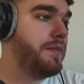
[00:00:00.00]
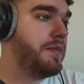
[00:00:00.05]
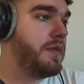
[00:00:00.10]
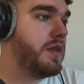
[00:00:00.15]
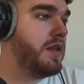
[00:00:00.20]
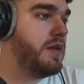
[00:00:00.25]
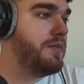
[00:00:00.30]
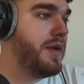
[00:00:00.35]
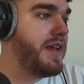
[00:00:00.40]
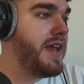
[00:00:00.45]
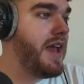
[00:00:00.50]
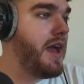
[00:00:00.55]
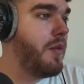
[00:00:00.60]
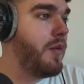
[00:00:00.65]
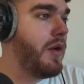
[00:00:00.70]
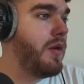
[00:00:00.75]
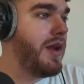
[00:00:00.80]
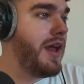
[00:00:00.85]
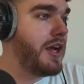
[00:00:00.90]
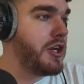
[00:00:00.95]
But yeah,
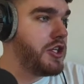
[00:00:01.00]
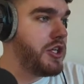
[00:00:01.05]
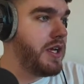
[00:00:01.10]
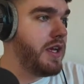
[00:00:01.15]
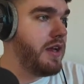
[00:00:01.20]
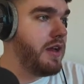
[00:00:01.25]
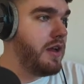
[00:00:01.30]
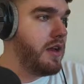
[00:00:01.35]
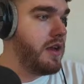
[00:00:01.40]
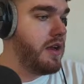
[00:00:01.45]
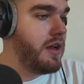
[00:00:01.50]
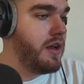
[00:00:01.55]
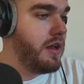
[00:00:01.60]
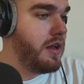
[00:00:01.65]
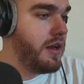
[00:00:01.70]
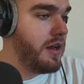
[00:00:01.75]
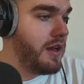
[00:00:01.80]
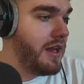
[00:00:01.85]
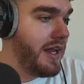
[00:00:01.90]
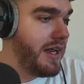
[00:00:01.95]
Will Lancashire
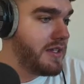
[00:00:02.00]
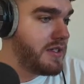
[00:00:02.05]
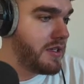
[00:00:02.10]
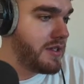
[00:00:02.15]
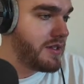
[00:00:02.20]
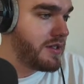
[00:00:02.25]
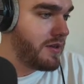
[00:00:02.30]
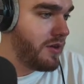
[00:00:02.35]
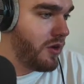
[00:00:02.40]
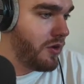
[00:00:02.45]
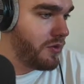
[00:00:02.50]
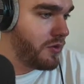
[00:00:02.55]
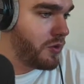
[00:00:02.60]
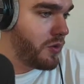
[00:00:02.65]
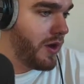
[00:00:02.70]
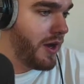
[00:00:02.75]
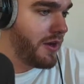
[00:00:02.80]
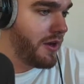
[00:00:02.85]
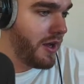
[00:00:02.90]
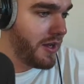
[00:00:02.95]
leads us on
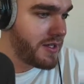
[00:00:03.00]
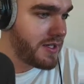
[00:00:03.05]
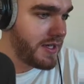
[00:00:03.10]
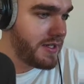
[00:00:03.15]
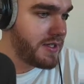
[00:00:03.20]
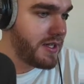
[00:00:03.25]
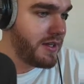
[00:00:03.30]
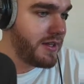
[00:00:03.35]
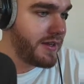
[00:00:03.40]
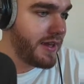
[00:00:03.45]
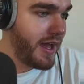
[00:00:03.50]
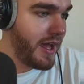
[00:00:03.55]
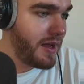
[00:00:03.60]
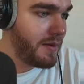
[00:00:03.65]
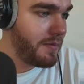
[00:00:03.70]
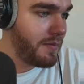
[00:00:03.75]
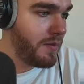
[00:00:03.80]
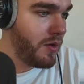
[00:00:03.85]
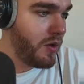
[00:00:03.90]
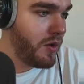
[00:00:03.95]
quite nicely to the
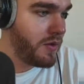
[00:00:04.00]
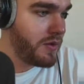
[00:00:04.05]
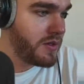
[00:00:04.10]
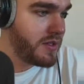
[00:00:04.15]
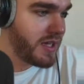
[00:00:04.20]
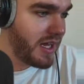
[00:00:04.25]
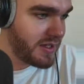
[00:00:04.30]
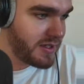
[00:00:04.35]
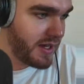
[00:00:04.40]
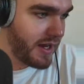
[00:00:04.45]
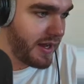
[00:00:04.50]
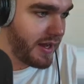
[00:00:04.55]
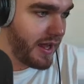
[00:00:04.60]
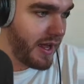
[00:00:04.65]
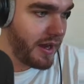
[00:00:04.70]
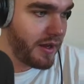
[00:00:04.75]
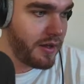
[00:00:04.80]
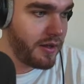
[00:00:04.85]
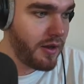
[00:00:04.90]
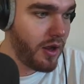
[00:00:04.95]
game on Saturday,
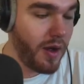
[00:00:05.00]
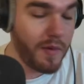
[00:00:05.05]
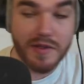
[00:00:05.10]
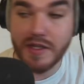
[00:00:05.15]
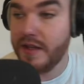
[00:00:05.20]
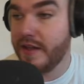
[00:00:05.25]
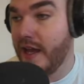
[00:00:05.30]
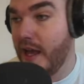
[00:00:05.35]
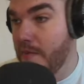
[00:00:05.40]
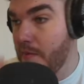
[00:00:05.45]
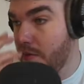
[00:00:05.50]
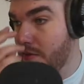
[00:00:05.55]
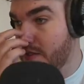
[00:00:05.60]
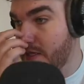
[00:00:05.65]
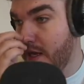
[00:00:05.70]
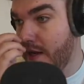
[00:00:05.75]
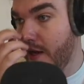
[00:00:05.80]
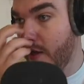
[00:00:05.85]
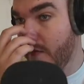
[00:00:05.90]
and I was at the game on Saturday.